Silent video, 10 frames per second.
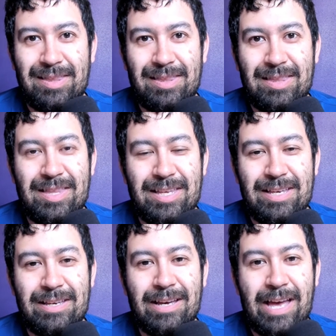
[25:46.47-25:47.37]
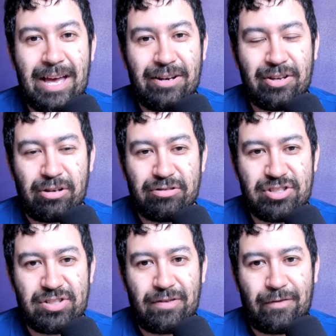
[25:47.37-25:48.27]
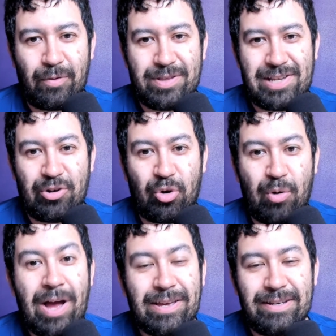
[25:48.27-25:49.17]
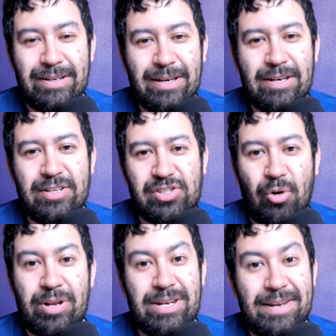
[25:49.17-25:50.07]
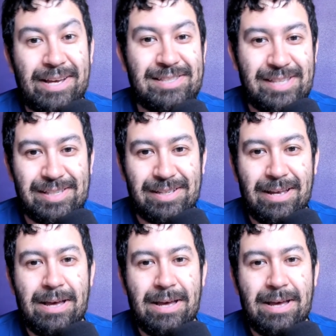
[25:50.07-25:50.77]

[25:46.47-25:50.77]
the head coach for the Seattle Kraken starting next season.